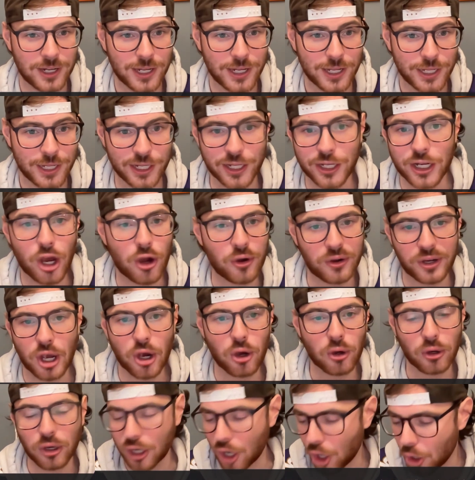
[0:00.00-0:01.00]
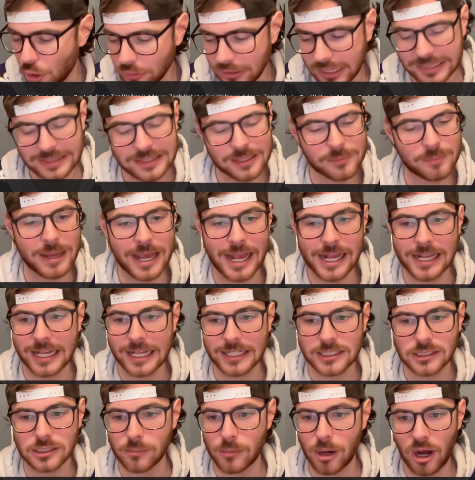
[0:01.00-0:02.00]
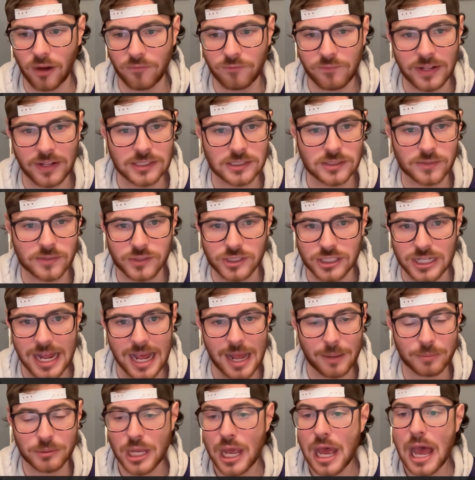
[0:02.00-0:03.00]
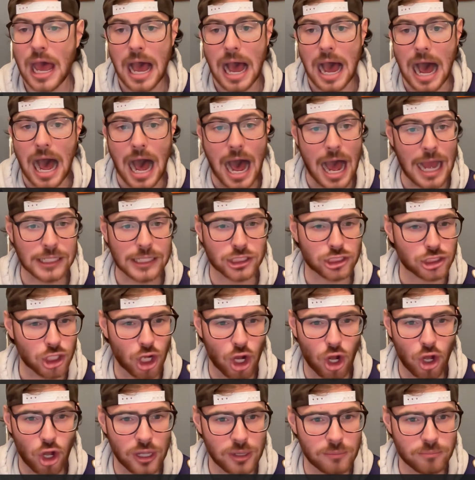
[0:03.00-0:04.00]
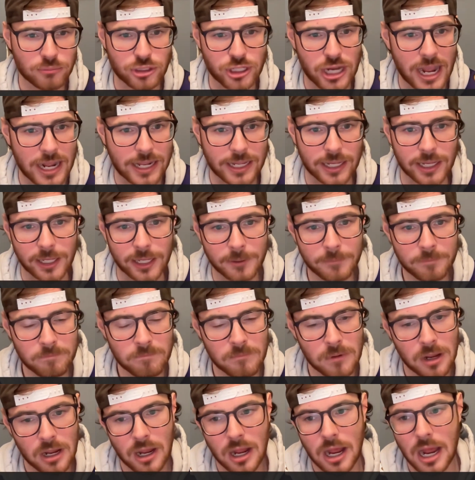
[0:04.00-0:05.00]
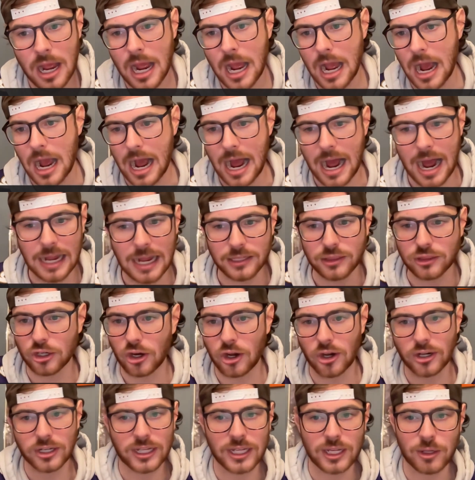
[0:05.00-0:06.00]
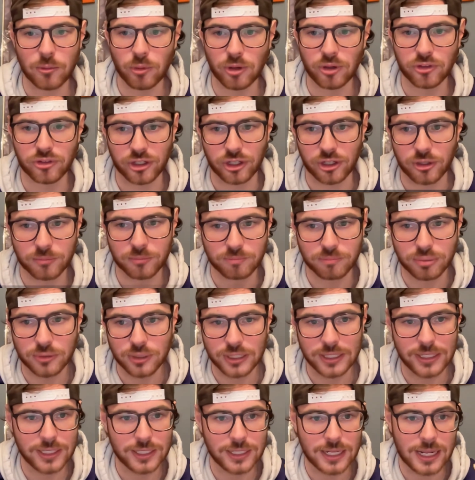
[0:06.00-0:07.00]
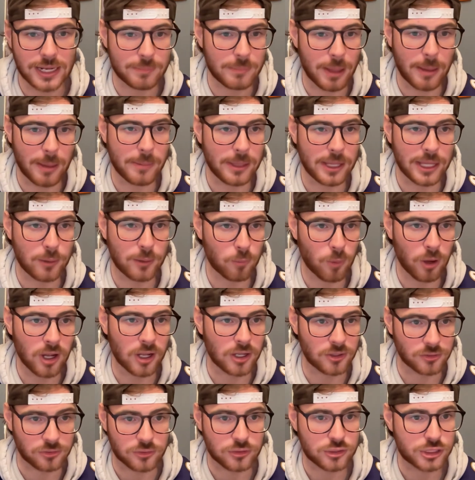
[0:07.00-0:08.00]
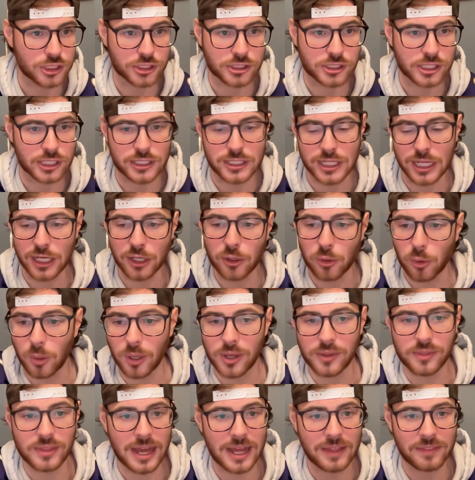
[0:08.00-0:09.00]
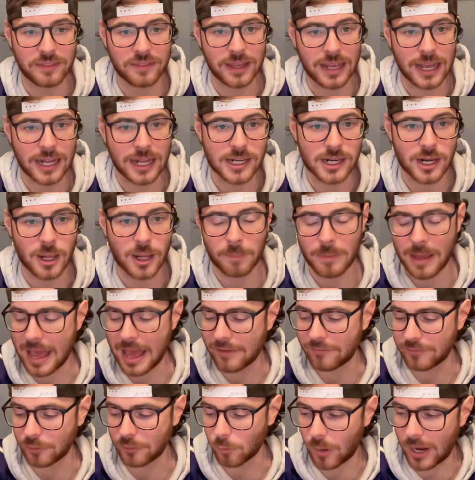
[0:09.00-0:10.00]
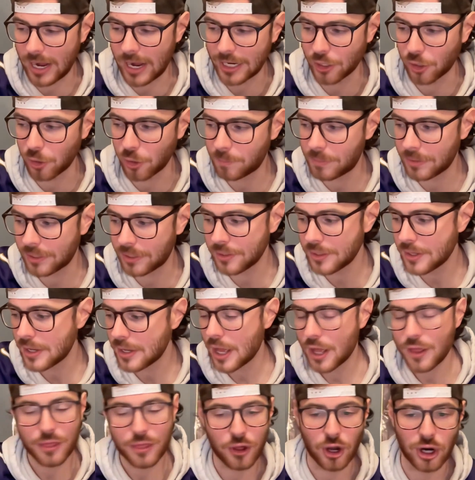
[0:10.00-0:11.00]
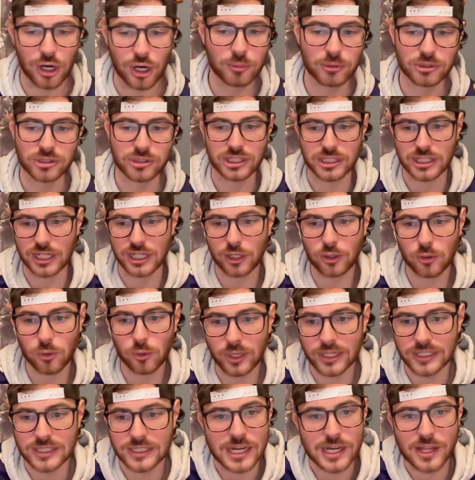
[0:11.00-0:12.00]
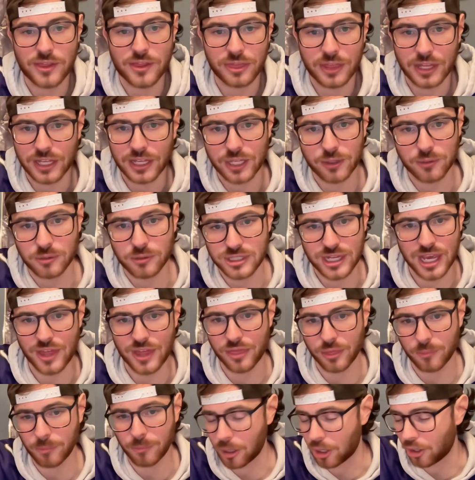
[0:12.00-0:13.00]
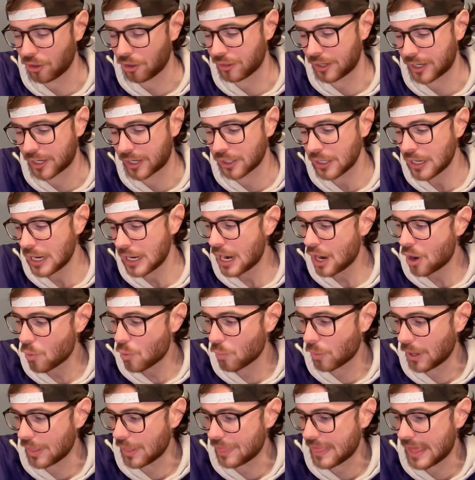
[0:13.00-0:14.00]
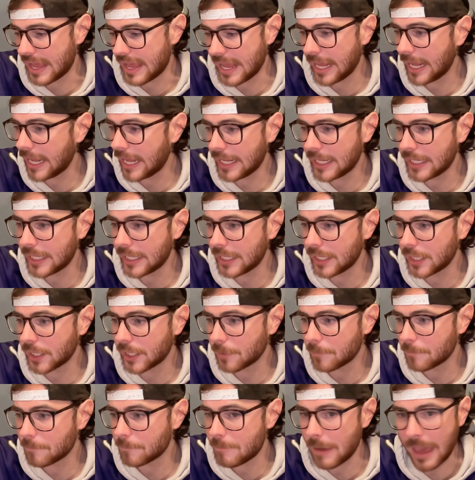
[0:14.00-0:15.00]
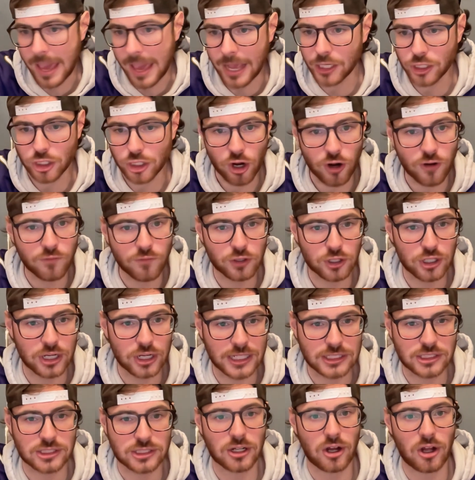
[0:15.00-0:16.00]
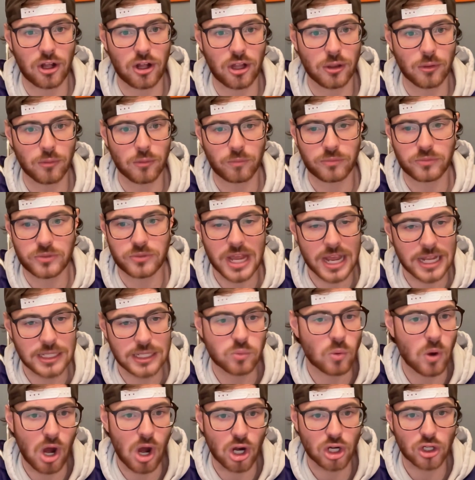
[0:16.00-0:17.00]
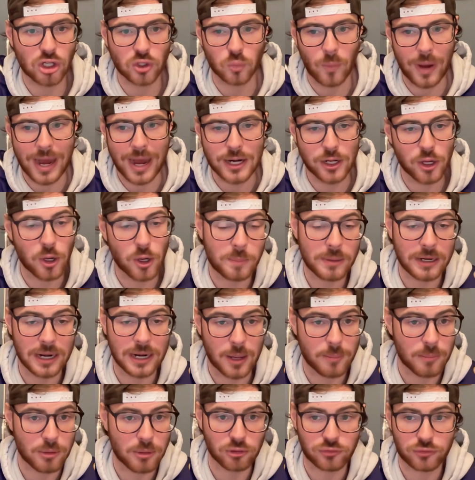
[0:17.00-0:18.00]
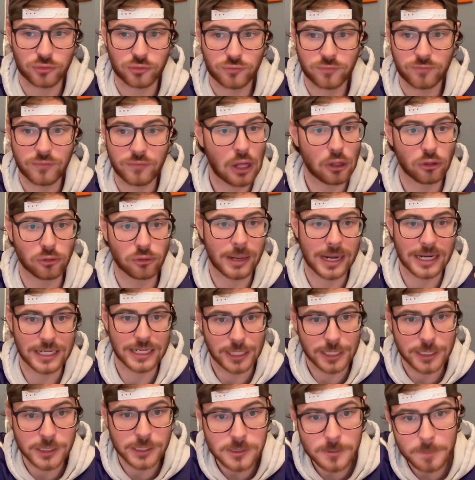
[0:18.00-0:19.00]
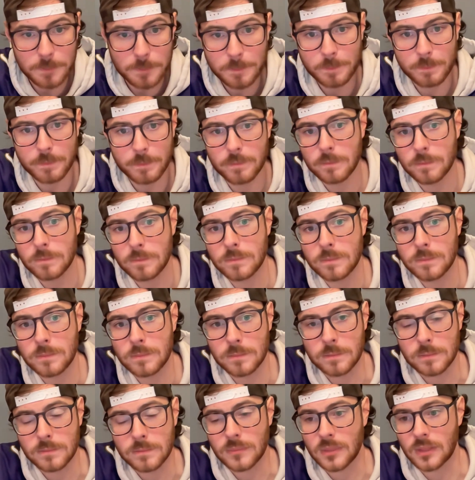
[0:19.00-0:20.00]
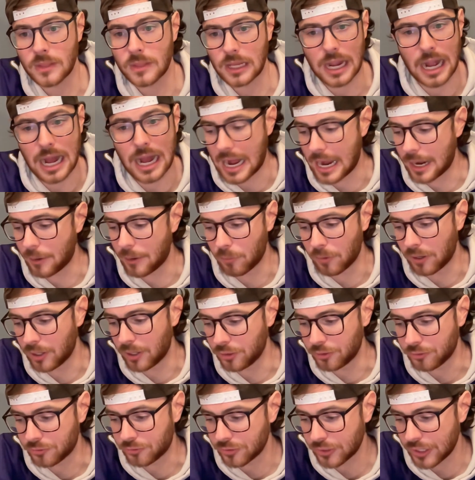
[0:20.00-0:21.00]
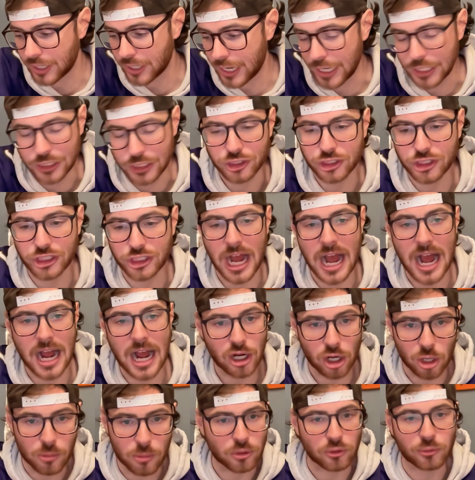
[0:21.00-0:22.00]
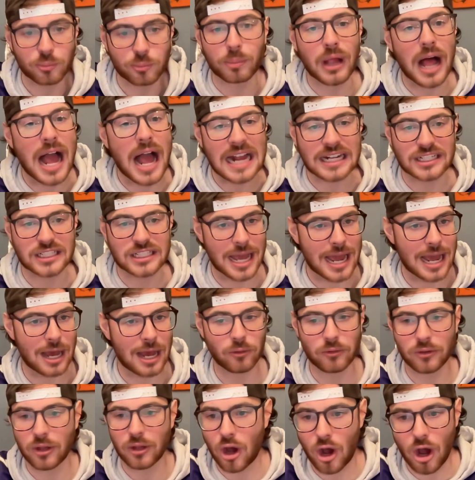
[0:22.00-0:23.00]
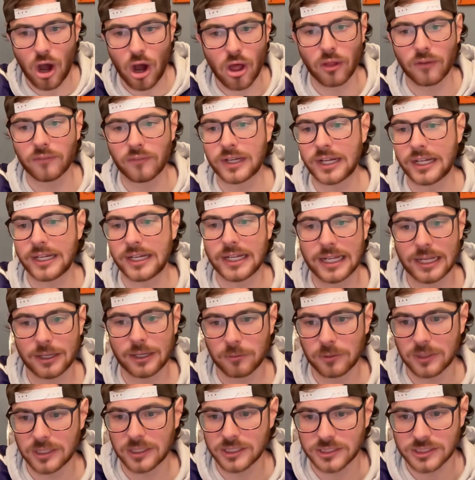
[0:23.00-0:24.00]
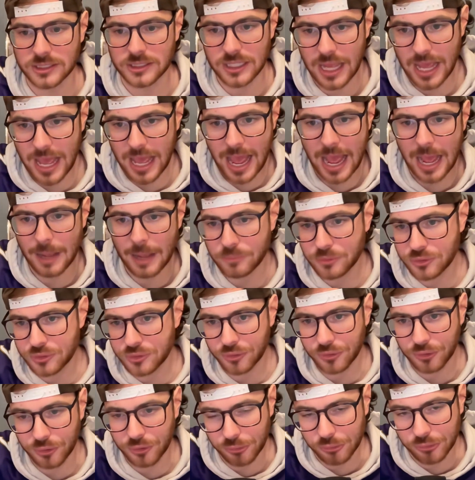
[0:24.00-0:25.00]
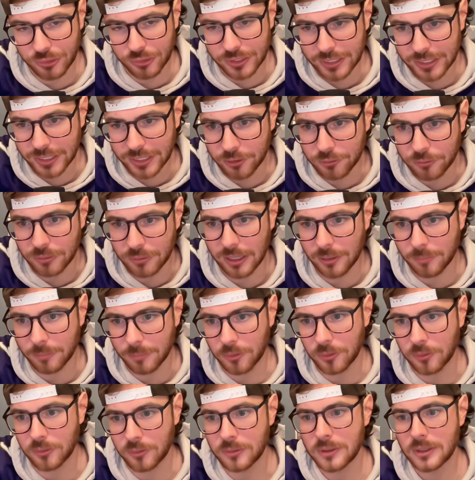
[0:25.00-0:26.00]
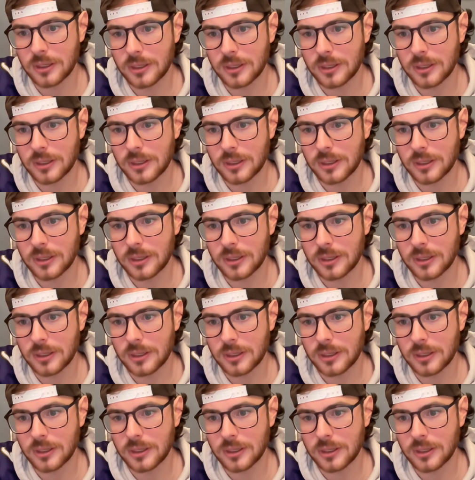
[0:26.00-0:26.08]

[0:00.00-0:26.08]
You know, go let the man get some offensive snaps. I saw him check in. I thought he was a complete, and maybe he was just a decoy that they ended up having wide open. Thought he was a decoy, didn't think he was getting the ball there. When they panned over and I saw Tez Walker wide open, I almost fell to my knees. I was in shock, almost blacked out, all of it. It was absolutely incredible.